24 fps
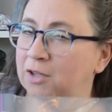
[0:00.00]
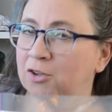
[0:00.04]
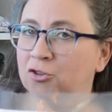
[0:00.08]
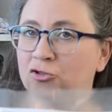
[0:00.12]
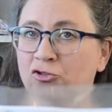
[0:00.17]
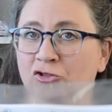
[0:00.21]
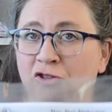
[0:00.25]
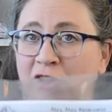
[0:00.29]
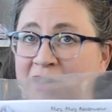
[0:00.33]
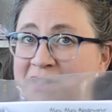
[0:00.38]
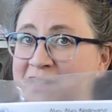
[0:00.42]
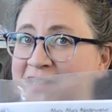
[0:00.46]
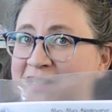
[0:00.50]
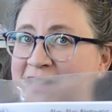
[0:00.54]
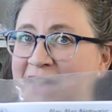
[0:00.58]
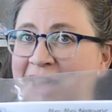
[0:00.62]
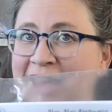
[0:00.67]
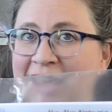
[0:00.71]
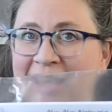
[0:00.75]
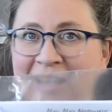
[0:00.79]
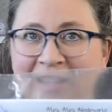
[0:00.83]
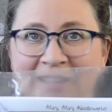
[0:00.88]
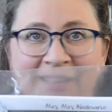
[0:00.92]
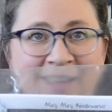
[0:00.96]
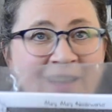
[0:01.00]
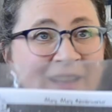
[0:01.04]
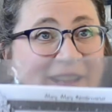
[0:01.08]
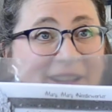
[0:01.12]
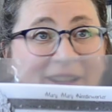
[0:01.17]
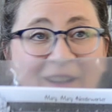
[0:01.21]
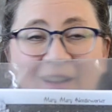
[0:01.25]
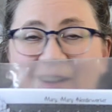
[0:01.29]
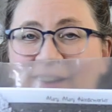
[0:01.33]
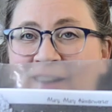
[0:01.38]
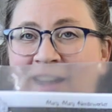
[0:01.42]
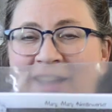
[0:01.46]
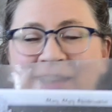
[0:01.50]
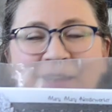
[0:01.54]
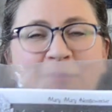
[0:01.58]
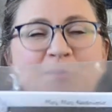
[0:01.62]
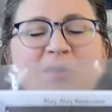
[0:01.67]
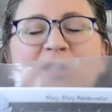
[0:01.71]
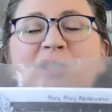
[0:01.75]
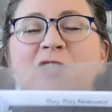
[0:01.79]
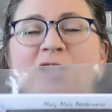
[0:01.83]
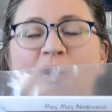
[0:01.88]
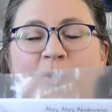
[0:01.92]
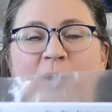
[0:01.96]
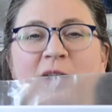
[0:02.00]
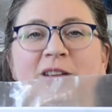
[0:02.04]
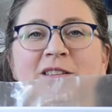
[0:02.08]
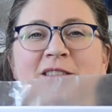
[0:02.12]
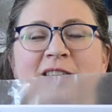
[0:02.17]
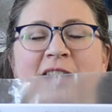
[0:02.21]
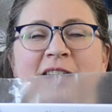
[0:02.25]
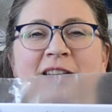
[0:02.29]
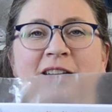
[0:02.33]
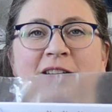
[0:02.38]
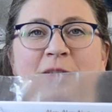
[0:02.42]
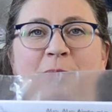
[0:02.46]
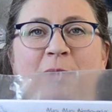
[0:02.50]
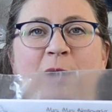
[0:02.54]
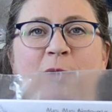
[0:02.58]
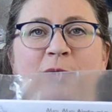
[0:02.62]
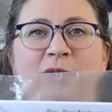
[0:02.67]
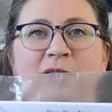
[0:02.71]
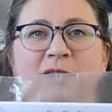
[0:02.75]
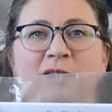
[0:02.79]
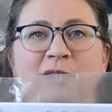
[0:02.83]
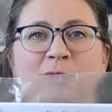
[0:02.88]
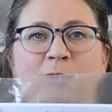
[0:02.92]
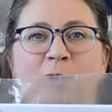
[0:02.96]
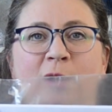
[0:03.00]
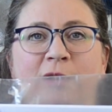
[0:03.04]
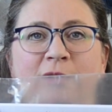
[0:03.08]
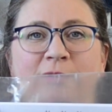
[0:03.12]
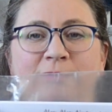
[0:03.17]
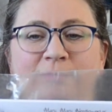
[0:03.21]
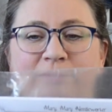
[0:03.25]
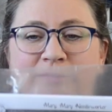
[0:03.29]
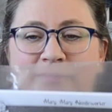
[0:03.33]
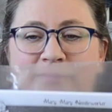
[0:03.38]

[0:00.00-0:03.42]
Just saying, I am so excited about this one.